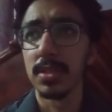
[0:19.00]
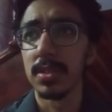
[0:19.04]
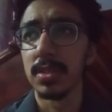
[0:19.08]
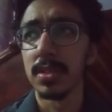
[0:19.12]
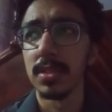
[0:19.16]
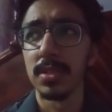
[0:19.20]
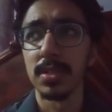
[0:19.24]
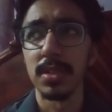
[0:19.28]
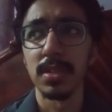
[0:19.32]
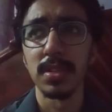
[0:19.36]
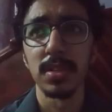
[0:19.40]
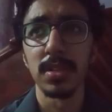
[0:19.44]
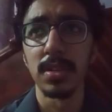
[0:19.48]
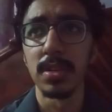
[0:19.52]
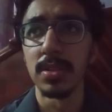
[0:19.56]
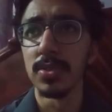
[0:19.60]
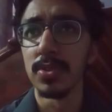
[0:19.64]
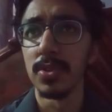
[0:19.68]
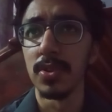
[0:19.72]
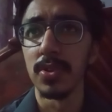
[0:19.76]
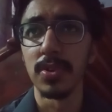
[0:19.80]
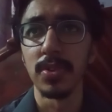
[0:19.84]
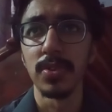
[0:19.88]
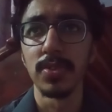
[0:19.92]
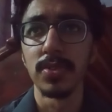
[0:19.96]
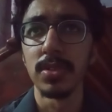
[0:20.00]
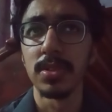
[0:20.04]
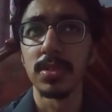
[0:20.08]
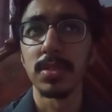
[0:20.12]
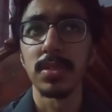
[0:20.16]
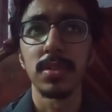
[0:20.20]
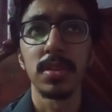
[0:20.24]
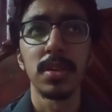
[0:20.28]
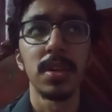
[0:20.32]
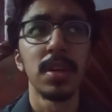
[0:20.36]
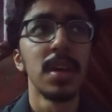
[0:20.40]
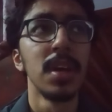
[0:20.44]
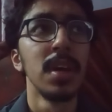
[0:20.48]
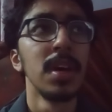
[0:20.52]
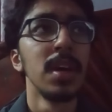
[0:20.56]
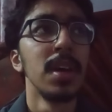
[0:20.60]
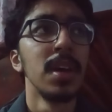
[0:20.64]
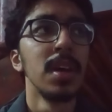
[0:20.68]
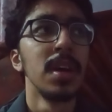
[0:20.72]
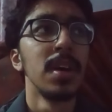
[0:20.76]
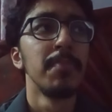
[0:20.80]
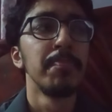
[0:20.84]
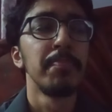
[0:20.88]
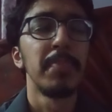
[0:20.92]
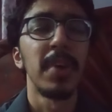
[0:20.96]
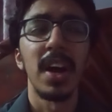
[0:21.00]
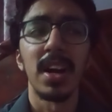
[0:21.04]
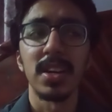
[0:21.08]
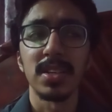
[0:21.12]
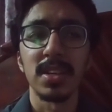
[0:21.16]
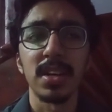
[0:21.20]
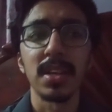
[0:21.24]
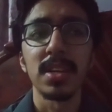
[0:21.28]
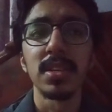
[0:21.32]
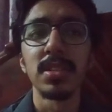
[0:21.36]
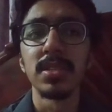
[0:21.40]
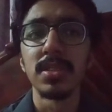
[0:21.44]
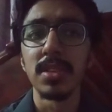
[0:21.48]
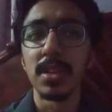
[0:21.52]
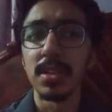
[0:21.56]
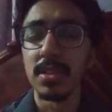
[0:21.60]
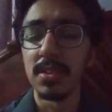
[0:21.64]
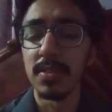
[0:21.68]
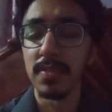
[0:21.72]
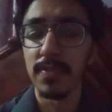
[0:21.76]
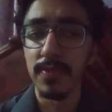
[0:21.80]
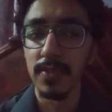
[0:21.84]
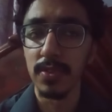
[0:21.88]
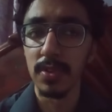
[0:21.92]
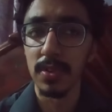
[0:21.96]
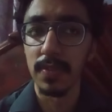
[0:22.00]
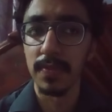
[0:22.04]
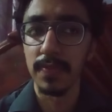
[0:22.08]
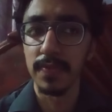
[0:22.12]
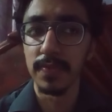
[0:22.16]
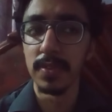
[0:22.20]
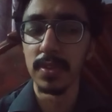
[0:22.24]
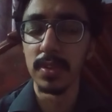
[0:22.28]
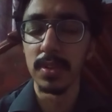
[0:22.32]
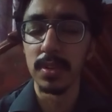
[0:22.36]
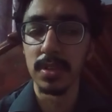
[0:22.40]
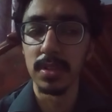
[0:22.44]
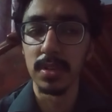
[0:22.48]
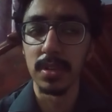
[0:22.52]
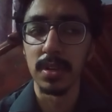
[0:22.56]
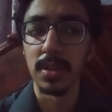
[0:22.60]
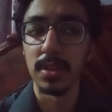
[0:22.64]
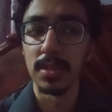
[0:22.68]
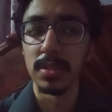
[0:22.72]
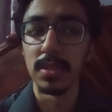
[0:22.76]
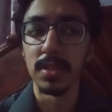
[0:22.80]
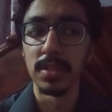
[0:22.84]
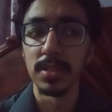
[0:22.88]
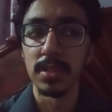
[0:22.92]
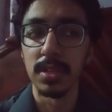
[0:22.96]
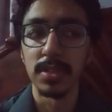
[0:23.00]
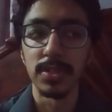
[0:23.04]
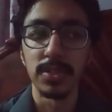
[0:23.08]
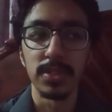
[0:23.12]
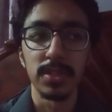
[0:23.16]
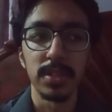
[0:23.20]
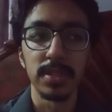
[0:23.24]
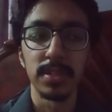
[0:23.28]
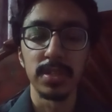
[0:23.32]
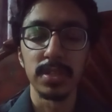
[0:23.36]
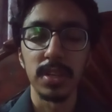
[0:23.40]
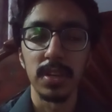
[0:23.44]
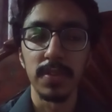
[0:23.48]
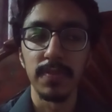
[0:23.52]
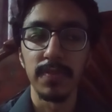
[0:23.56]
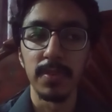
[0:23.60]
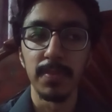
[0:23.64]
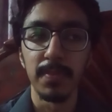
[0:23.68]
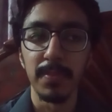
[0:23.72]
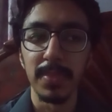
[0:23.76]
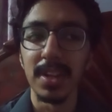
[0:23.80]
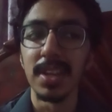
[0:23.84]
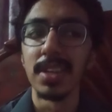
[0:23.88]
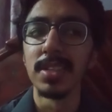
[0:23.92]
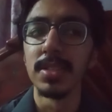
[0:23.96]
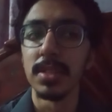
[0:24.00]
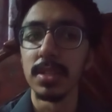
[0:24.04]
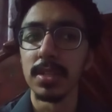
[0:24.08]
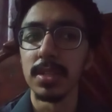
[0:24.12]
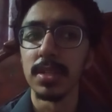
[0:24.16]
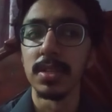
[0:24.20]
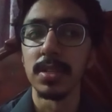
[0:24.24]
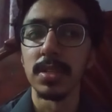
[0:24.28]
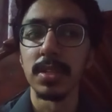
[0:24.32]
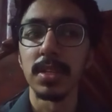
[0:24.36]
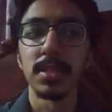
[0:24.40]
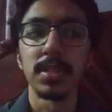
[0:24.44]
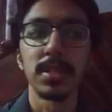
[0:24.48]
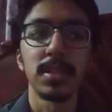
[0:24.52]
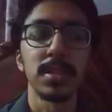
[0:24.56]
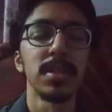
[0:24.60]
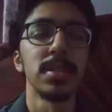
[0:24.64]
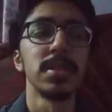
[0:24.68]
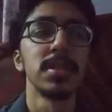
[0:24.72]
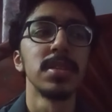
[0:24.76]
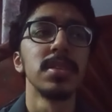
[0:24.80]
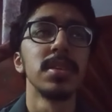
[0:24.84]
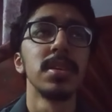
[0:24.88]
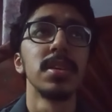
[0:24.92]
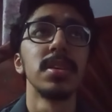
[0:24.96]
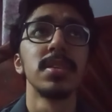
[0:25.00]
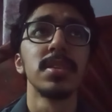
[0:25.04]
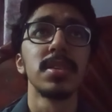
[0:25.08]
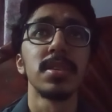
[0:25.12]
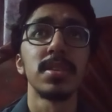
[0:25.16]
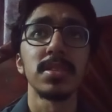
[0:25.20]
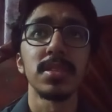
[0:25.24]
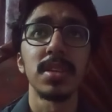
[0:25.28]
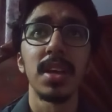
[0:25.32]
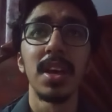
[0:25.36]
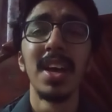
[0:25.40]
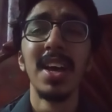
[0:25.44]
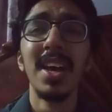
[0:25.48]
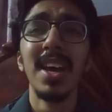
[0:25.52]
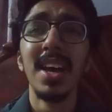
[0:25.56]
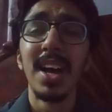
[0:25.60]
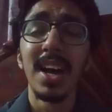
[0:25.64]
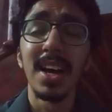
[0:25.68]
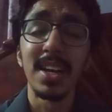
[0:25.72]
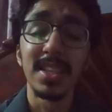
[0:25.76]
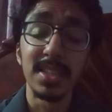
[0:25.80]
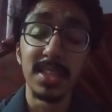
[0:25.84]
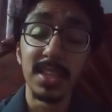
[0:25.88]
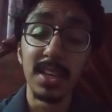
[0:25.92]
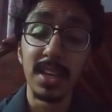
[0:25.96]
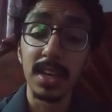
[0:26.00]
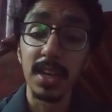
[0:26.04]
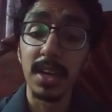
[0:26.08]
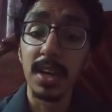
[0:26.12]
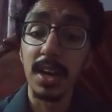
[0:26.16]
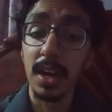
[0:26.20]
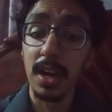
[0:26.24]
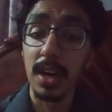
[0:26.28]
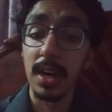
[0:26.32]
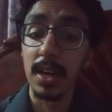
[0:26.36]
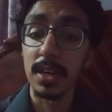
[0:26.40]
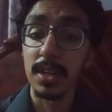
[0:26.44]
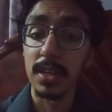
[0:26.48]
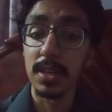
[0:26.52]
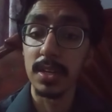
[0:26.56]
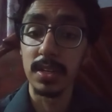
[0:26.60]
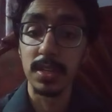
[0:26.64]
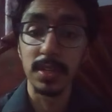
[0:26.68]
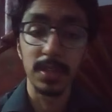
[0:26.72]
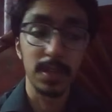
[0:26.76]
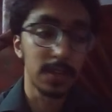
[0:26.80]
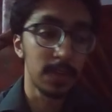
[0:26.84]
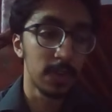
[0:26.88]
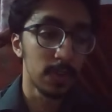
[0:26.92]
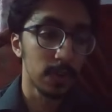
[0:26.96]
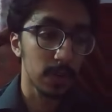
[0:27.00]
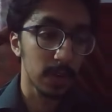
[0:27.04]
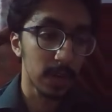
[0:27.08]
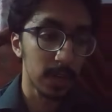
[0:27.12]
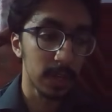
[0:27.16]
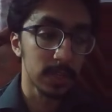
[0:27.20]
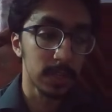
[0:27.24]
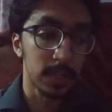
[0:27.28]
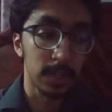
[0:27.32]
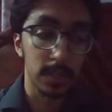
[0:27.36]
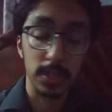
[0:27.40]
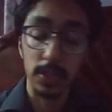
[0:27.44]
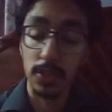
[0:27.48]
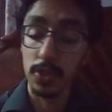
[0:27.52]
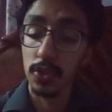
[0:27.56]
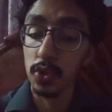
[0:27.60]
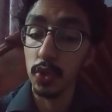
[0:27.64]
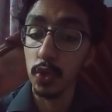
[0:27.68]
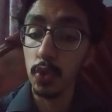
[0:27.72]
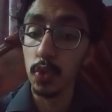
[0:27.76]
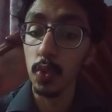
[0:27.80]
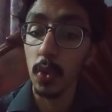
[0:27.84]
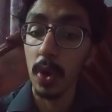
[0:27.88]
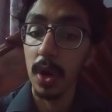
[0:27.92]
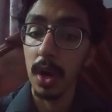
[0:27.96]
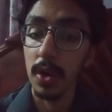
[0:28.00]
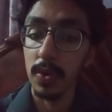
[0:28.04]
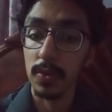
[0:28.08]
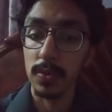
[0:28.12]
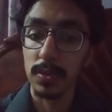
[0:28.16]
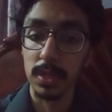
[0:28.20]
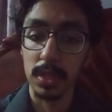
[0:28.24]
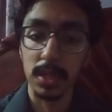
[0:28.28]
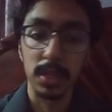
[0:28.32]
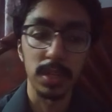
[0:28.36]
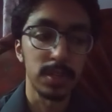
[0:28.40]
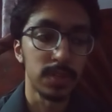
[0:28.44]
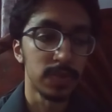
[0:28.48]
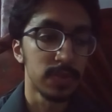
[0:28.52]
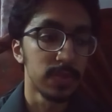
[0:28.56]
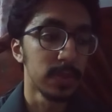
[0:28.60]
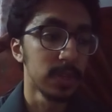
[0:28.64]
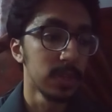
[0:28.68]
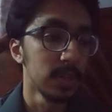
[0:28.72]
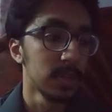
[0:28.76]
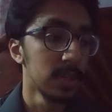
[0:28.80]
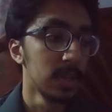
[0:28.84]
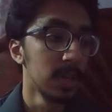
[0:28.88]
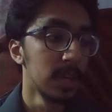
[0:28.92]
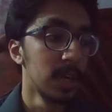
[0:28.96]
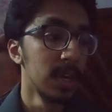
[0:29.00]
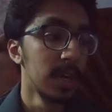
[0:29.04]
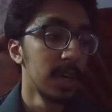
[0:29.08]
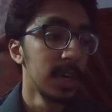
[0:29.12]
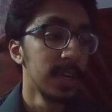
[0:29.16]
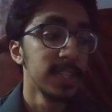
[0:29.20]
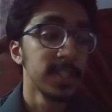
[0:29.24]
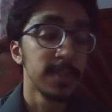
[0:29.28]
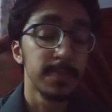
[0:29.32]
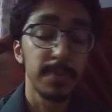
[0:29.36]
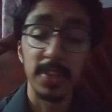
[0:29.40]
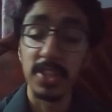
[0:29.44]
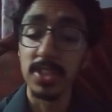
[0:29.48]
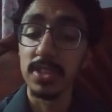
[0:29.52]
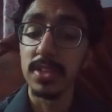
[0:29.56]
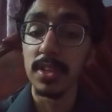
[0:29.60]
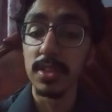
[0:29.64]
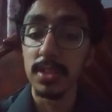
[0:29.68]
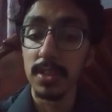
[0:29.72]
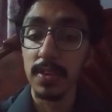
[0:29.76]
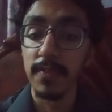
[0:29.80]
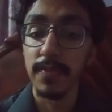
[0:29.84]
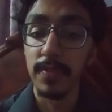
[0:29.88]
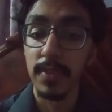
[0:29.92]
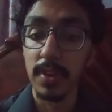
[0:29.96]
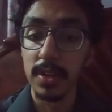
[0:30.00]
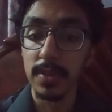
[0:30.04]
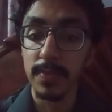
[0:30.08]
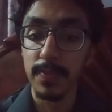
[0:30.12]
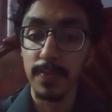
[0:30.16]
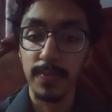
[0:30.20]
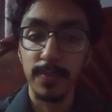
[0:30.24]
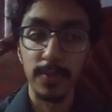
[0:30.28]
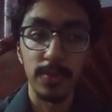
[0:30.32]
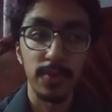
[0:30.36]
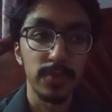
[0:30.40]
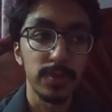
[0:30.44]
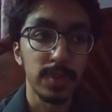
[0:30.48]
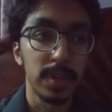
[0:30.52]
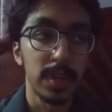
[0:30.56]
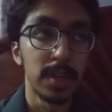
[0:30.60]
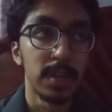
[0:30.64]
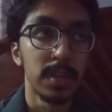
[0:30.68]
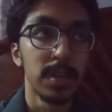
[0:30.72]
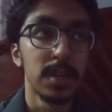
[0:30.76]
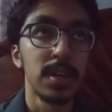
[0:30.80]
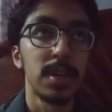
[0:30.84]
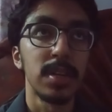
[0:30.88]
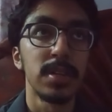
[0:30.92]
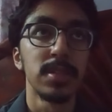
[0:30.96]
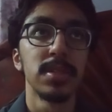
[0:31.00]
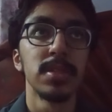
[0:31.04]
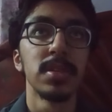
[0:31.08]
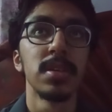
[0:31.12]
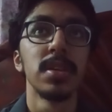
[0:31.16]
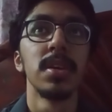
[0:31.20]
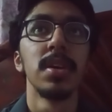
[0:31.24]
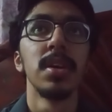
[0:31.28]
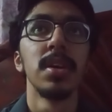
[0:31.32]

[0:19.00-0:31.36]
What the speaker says: centers, or you just pack a container full of the essential stuff and place it in designated areas. And they are located throughout the country, especially in the flood prone areas.